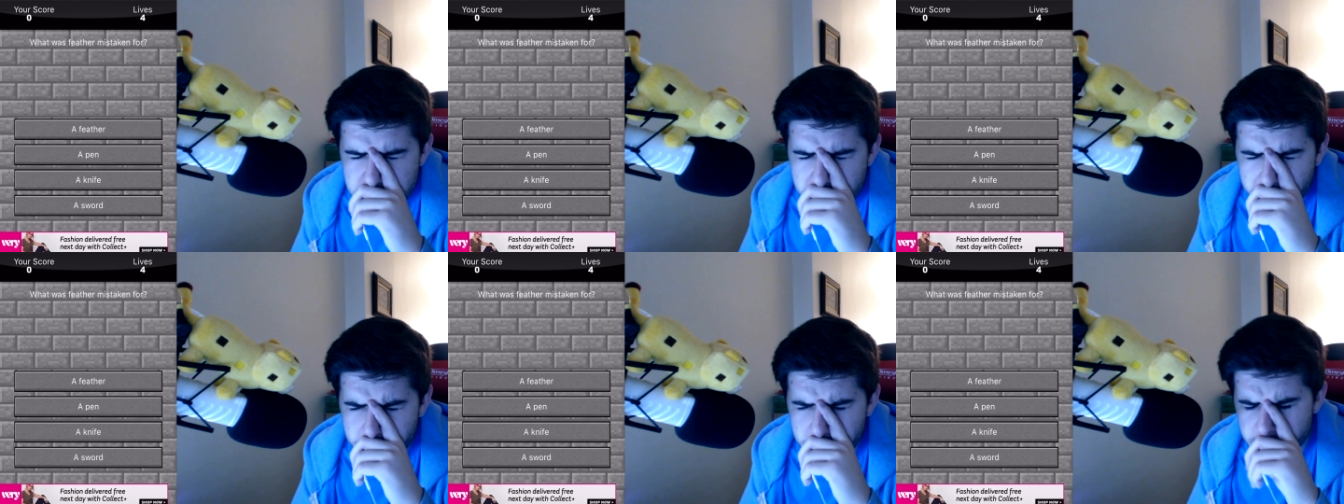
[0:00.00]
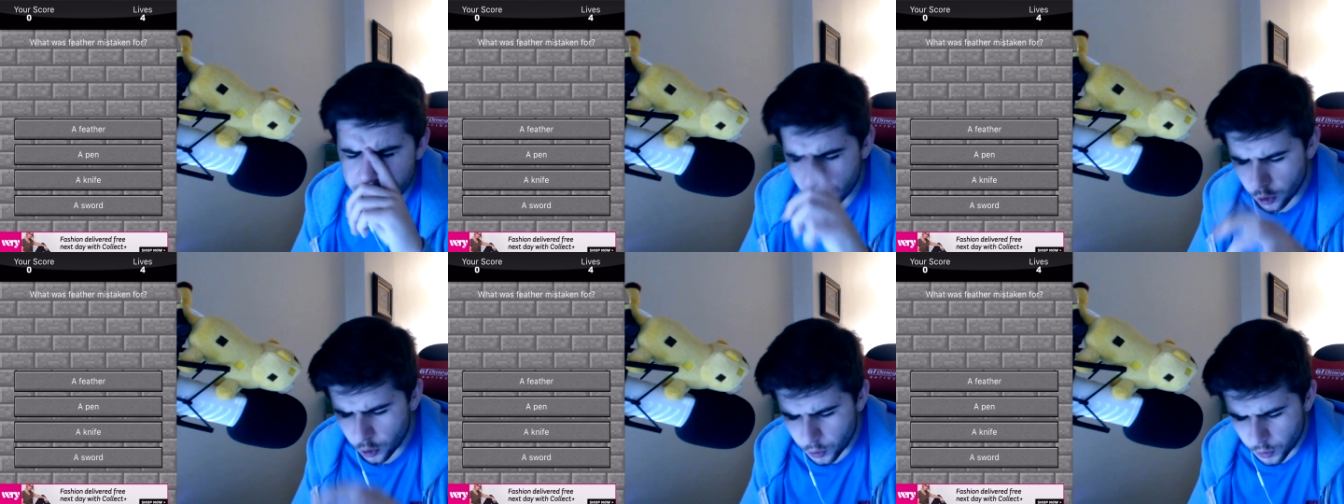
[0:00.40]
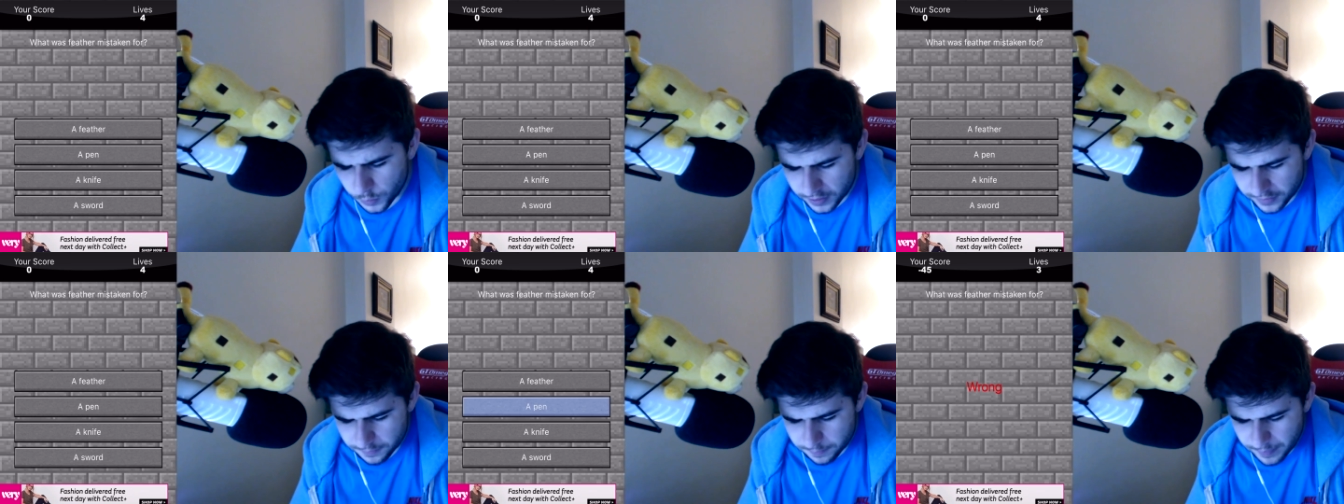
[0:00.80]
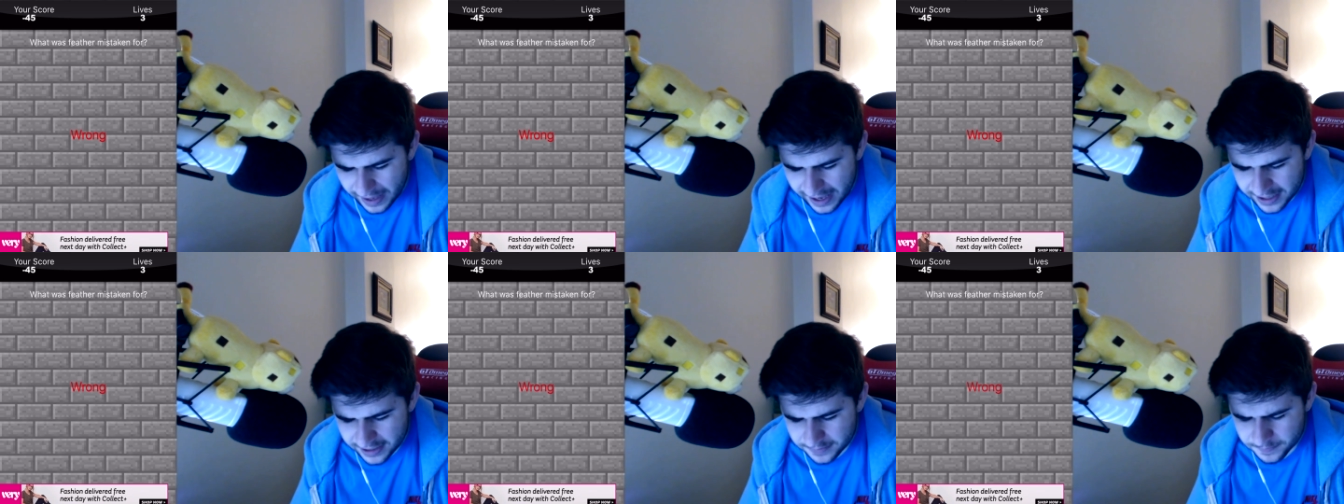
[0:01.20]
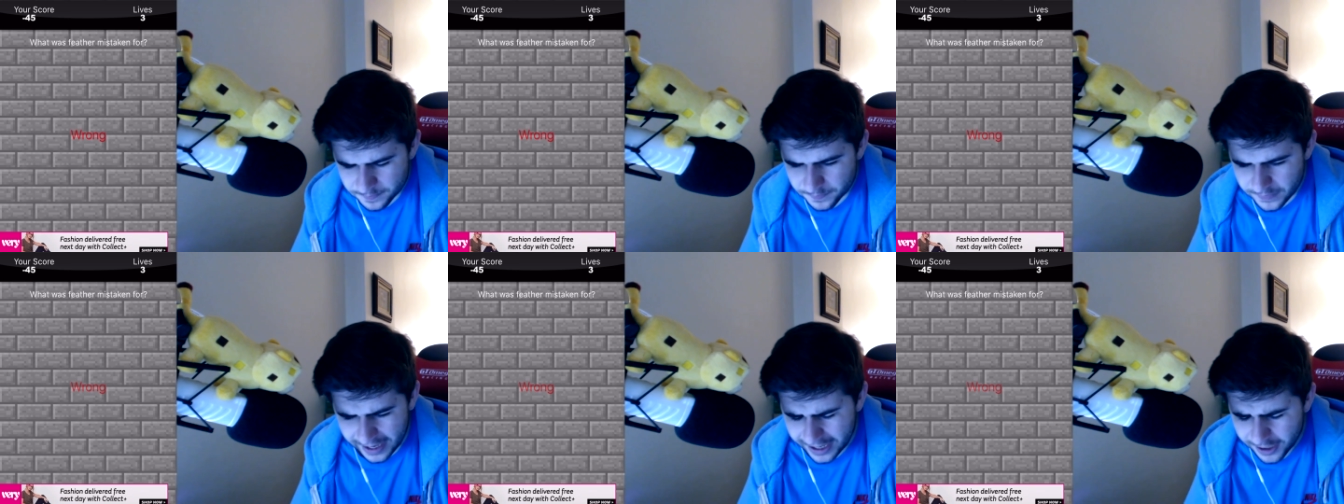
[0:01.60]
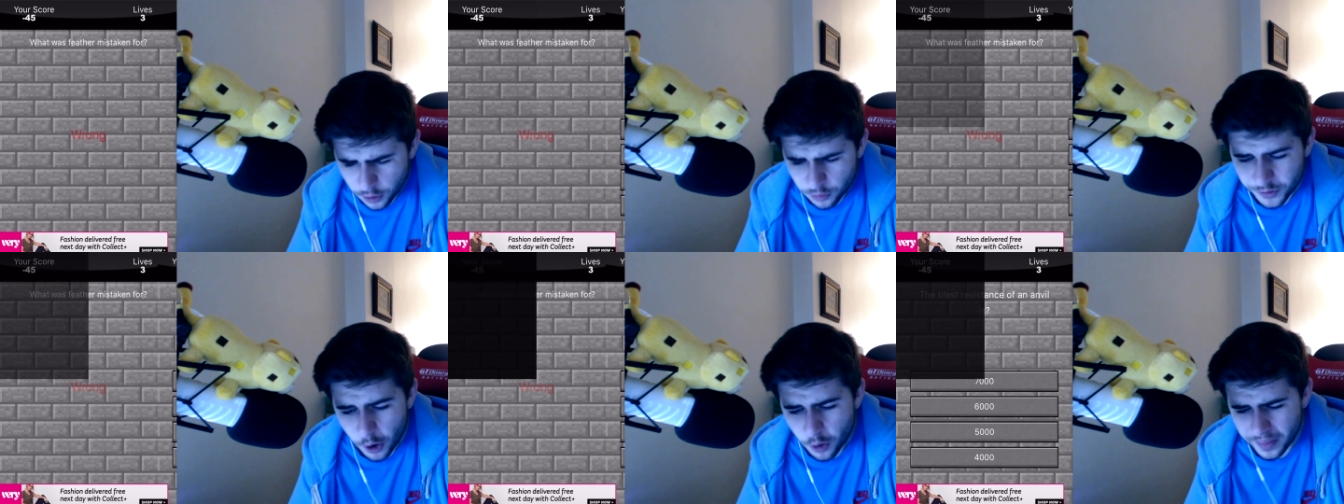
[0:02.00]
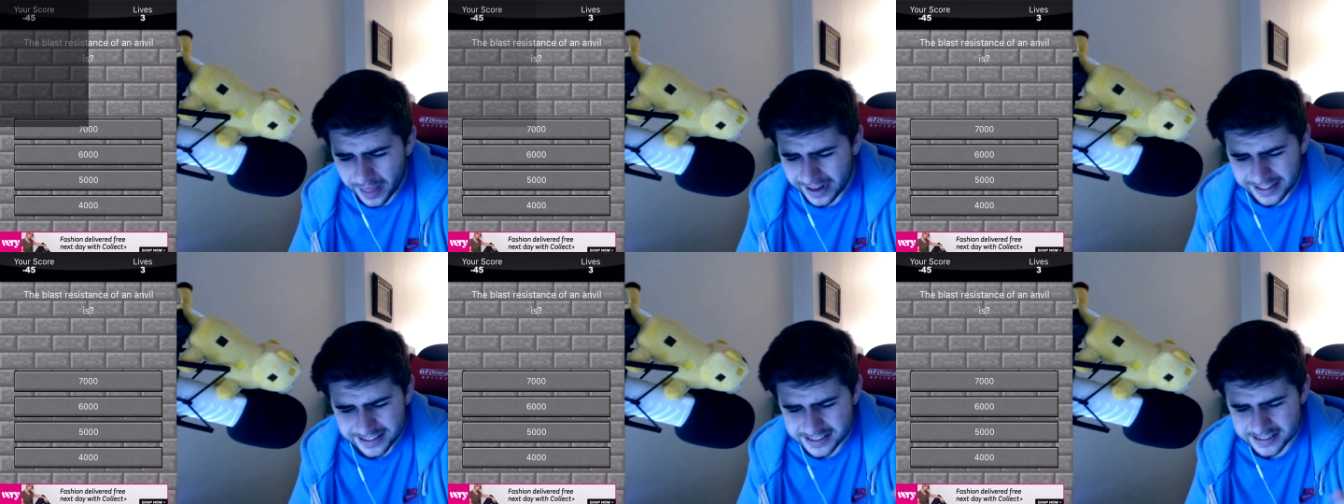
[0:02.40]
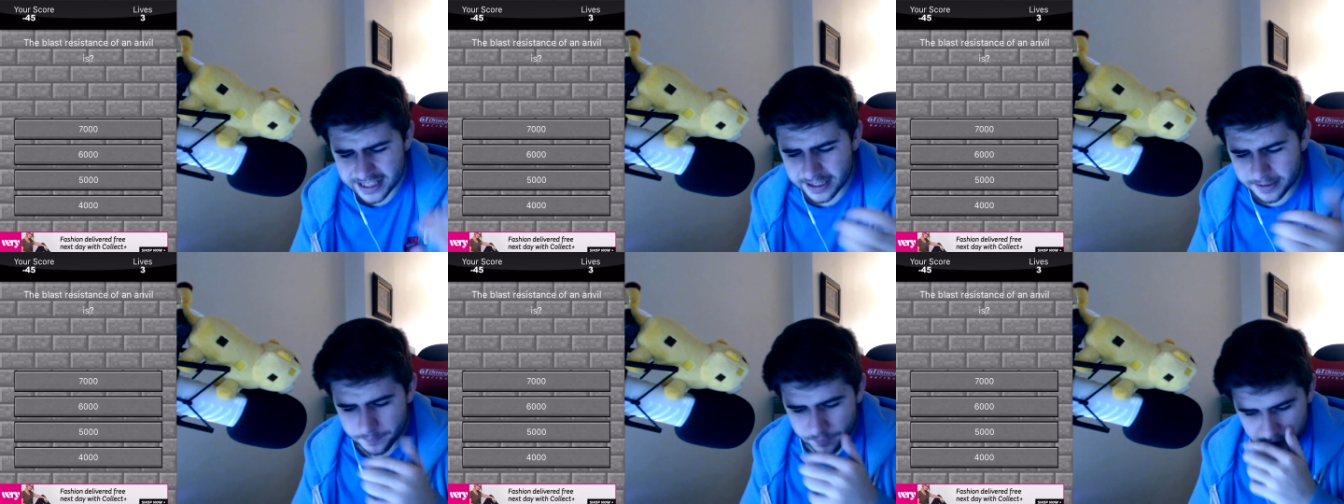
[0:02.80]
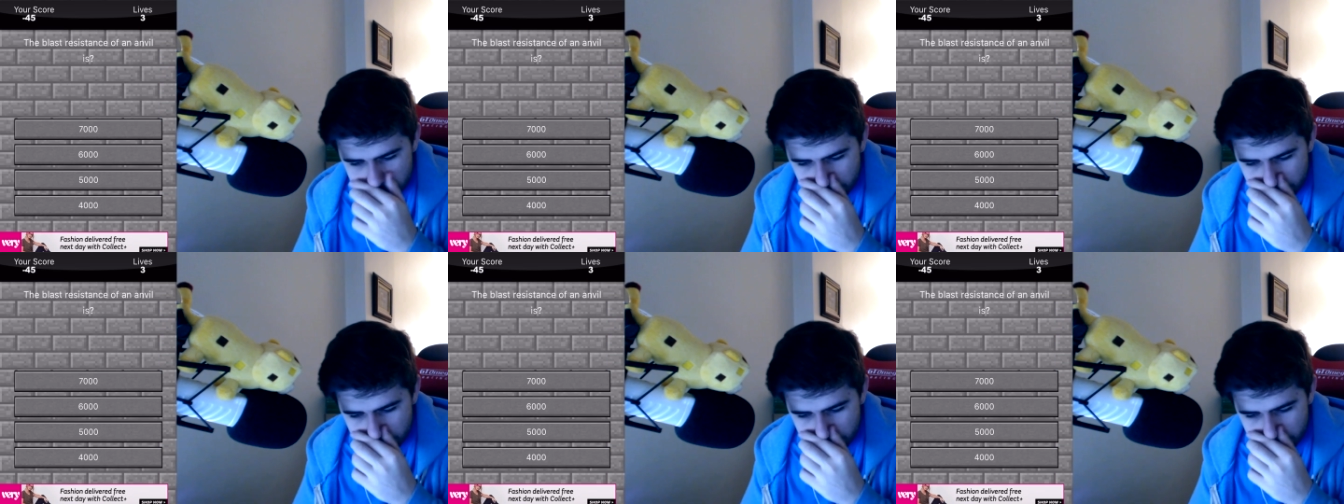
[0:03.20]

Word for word: I'm going to go pen I don't know that answer.